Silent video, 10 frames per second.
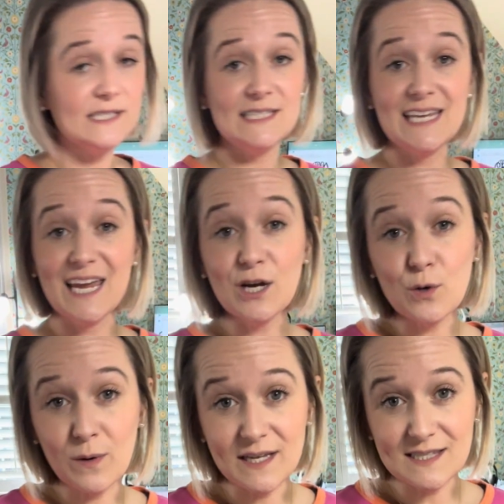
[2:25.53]

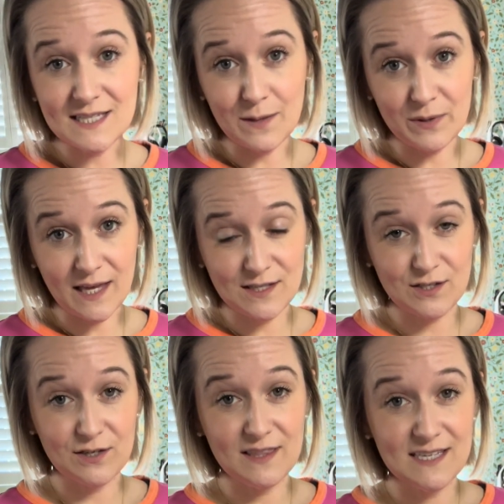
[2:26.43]
tearaway
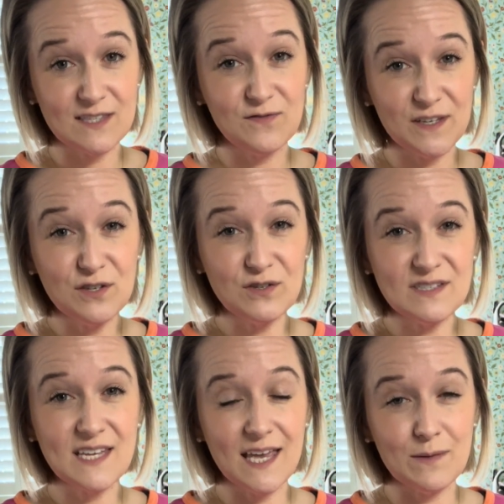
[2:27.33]
stabilizer. This feels
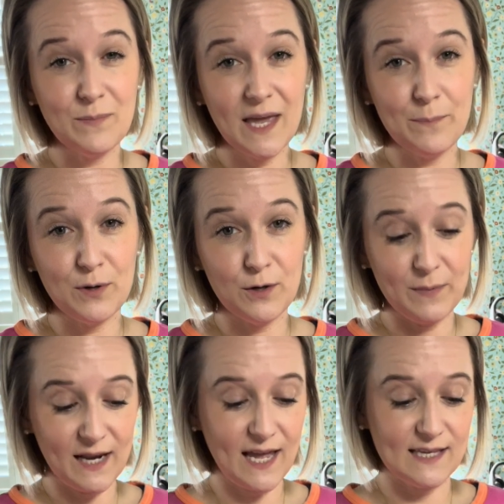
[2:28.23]
like paper,
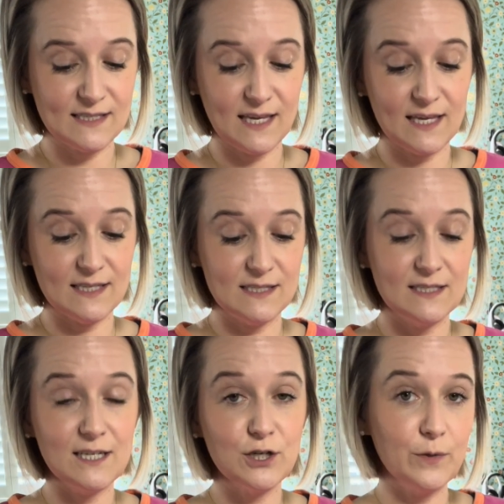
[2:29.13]
but it has like a
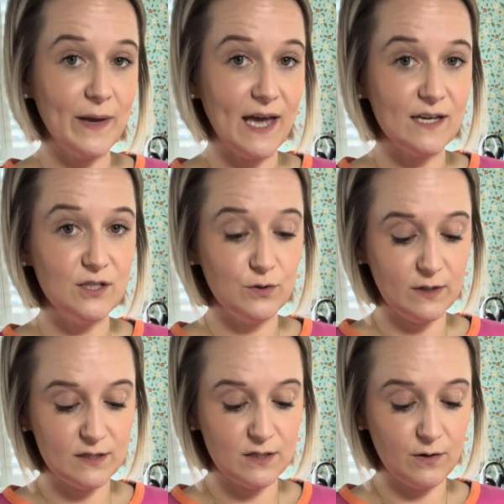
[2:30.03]
sticker back to
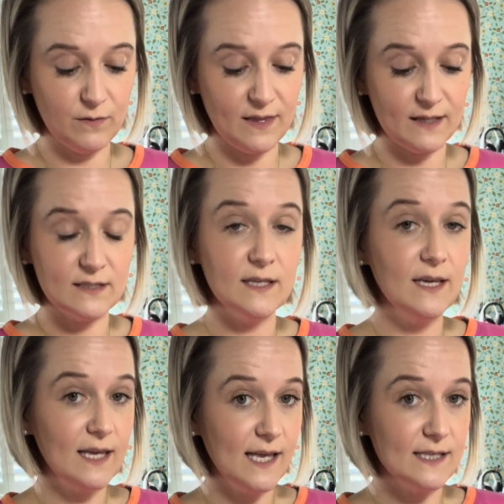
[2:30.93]
it. So that's
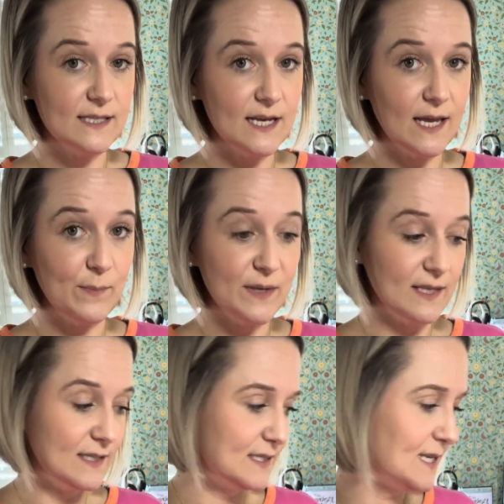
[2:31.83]
hence the name peel
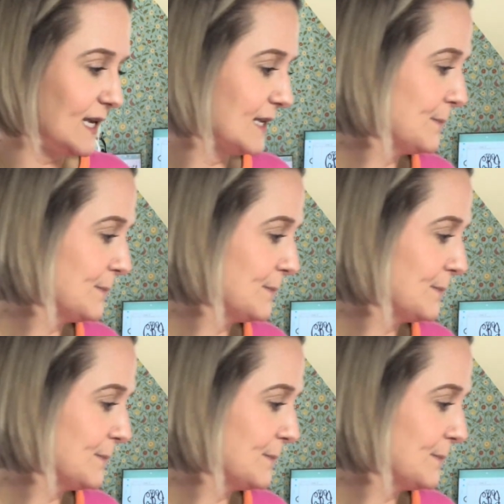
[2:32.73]
and stick.